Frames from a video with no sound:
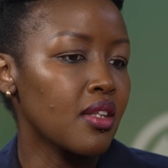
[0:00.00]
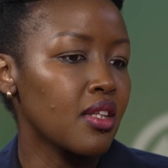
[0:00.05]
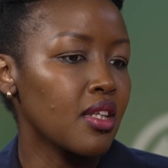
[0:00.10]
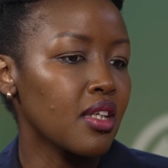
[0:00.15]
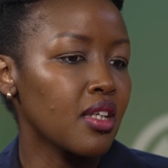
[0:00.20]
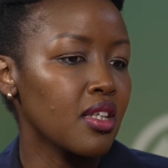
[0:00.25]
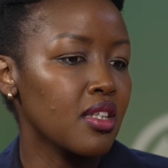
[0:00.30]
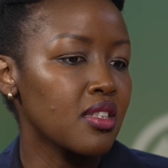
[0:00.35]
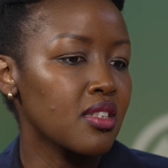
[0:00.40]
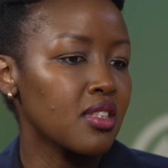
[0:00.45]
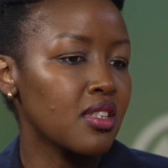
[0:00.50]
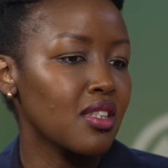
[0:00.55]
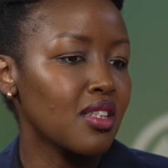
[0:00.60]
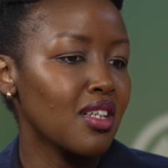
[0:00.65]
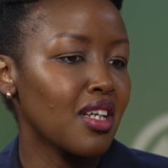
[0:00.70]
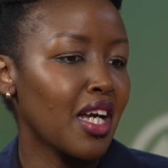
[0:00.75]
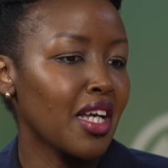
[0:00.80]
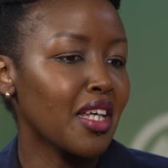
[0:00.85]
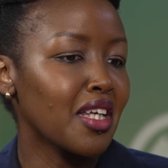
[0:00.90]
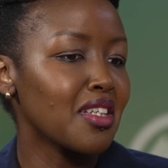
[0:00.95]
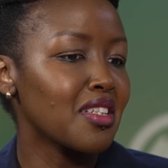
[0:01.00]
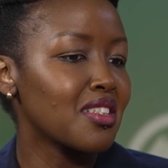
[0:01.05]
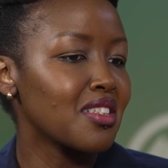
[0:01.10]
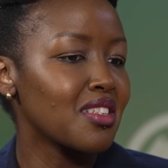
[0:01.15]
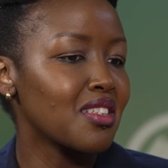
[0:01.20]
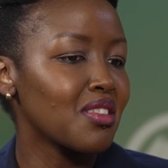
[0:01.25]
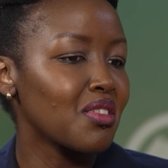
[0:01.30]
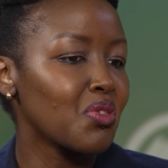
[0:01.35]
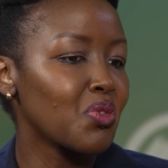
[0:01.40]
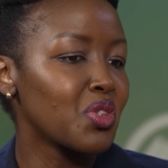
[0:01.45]
thing is I
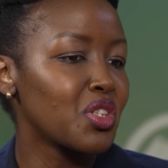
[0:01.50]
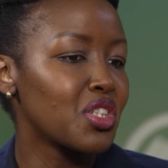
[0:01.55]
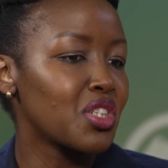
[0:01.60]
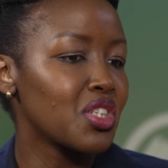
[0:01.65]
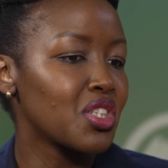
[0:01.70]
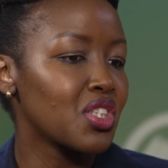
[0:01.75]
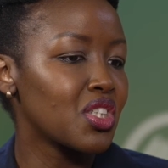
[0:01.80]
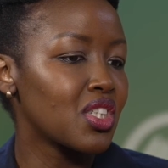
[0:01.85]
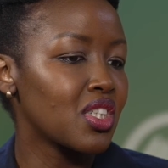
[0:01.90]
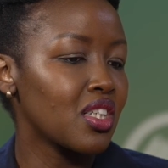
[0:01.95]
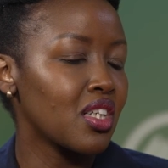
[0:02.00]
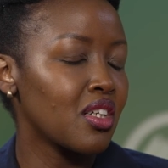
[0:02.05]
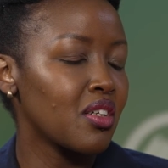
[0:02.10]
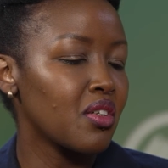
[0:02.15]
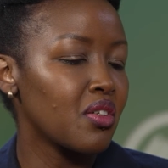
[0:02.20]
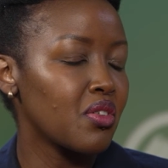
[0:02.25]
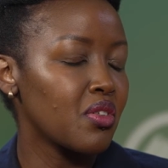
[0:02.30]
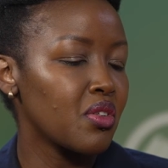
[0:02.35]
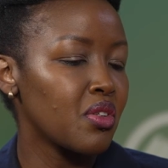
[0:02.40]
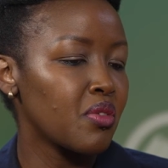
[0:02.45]
guess, which is uh,